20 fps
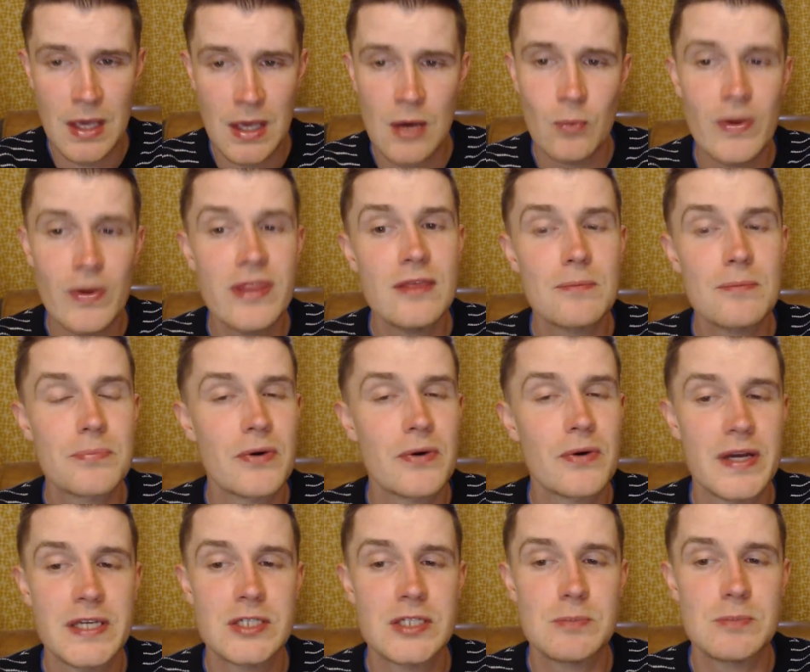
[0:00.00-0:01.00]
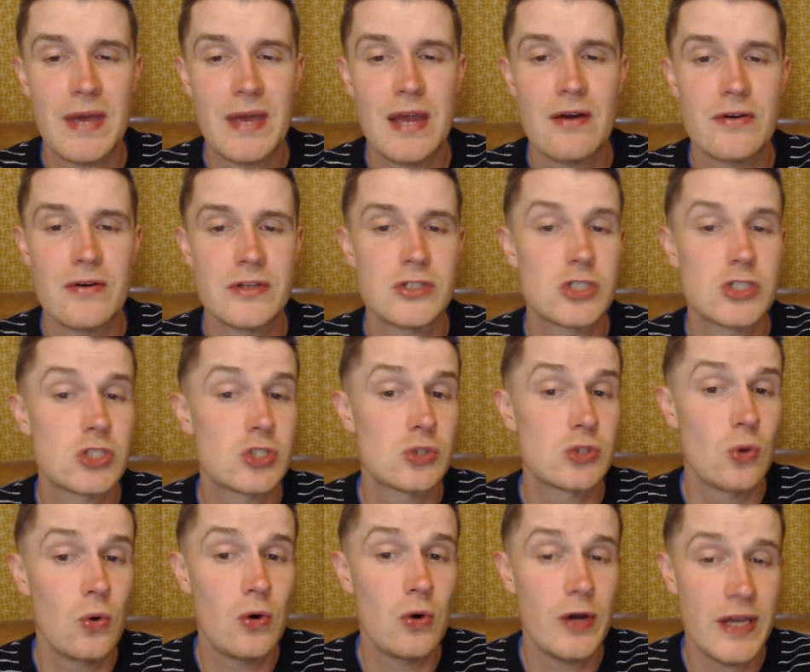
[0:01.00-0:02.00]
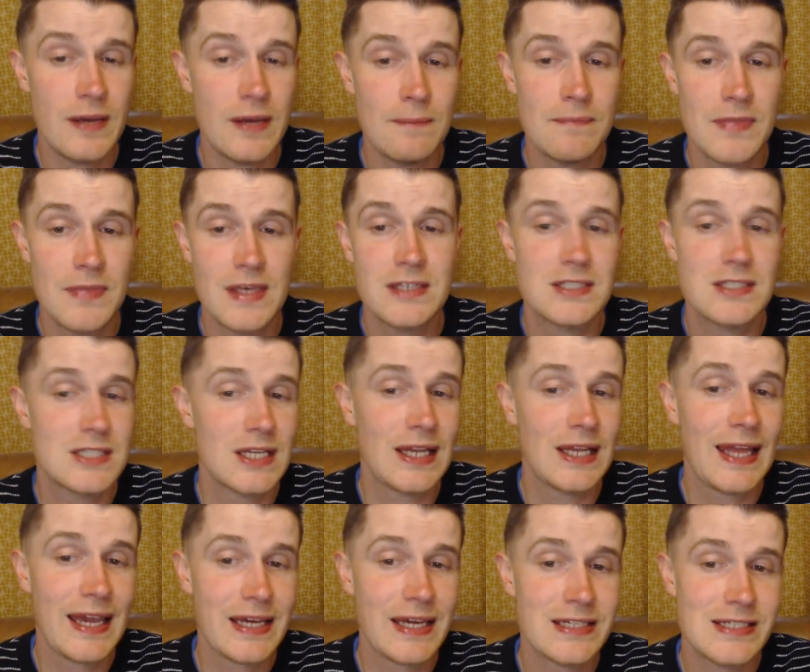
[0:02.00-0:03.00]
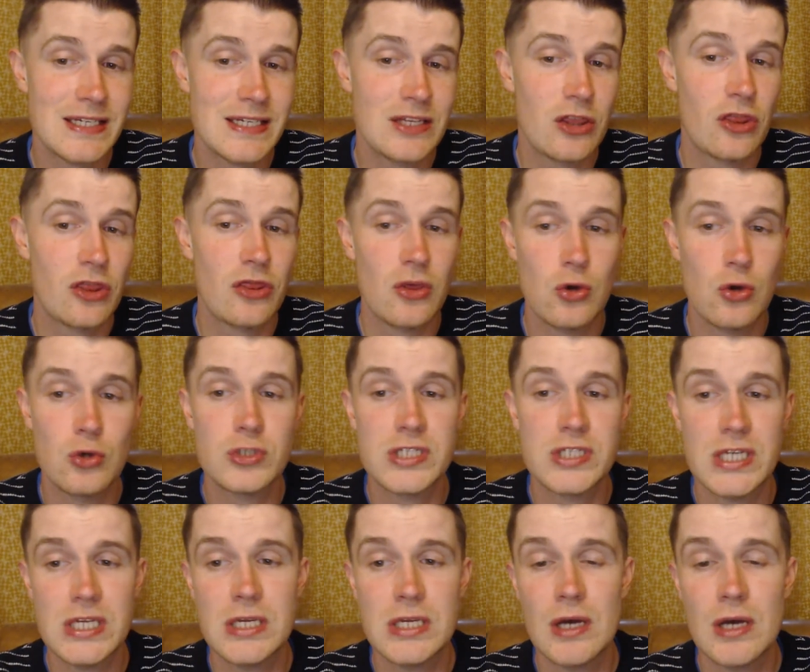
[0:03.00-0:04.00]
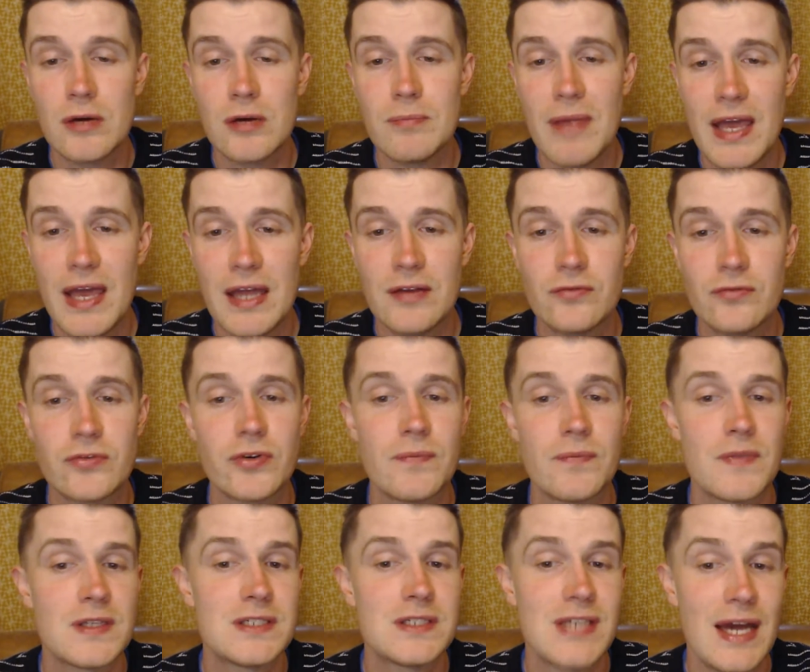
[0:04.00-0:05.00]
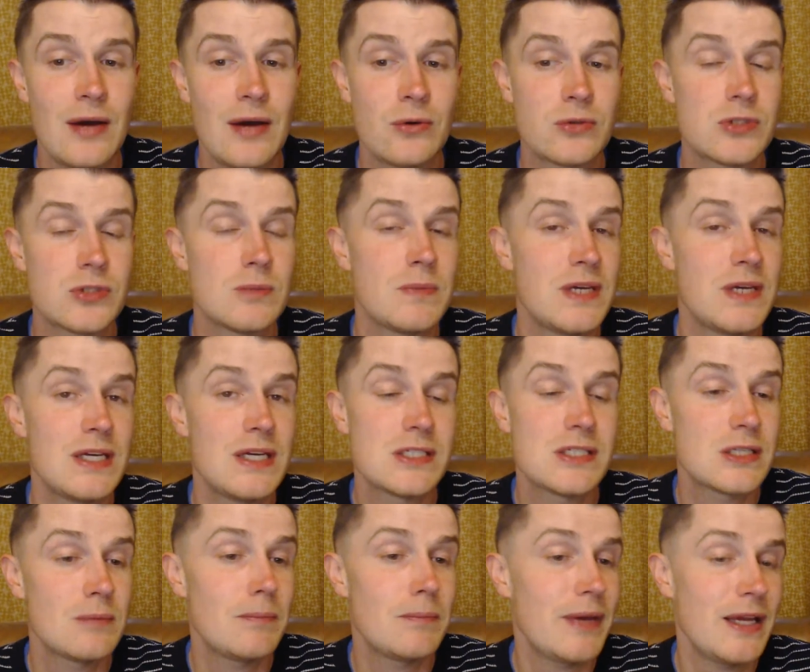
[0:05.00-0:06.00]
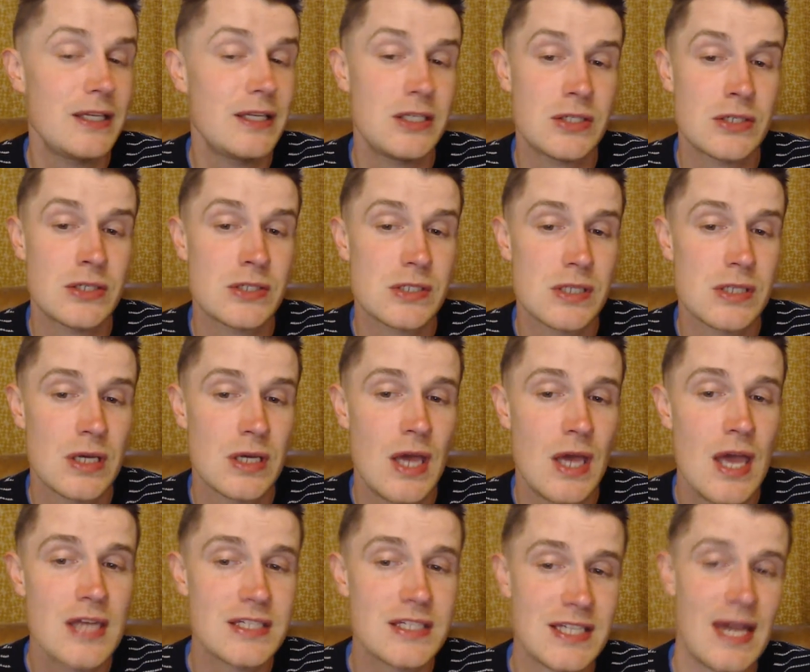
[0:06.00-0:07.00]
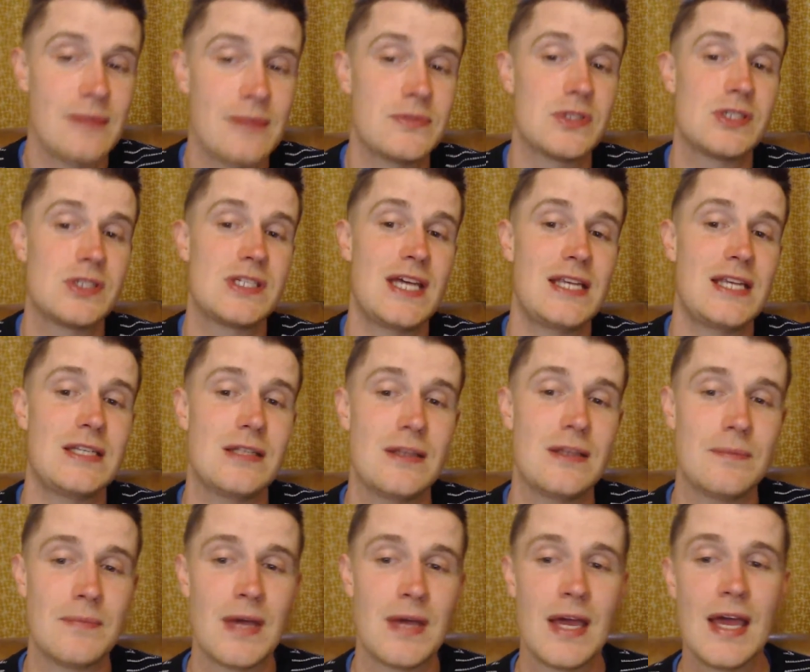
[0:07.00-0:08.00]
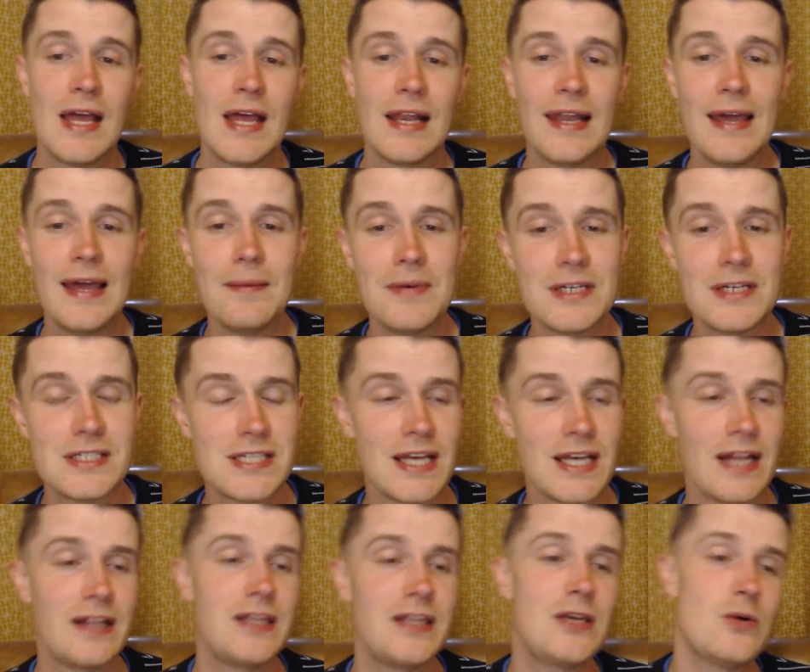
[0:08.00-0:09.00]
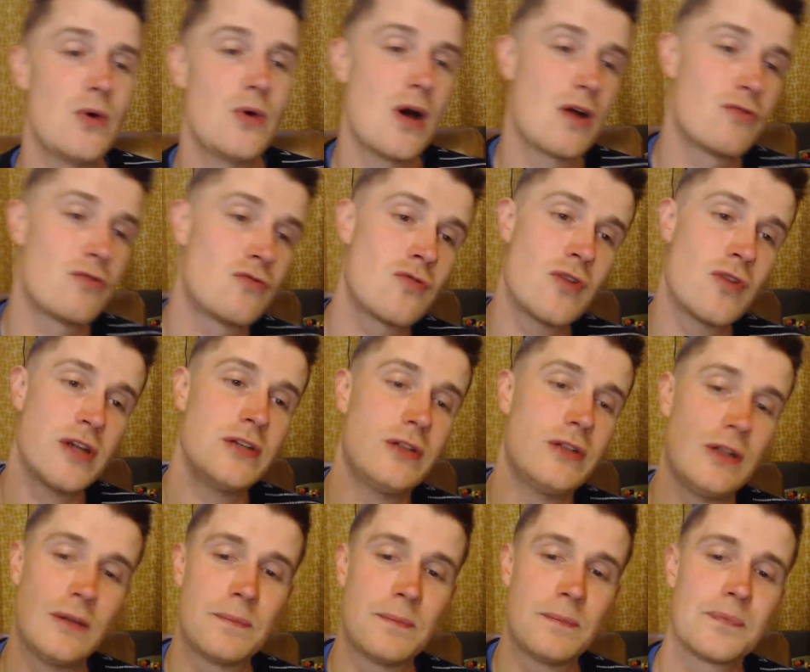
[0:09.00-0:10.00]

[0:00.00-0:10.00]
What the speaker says: When the bride's parents saw him, they selected 30 young men from the town to be his companions. Samson said to them, "Let me tell you a riddle.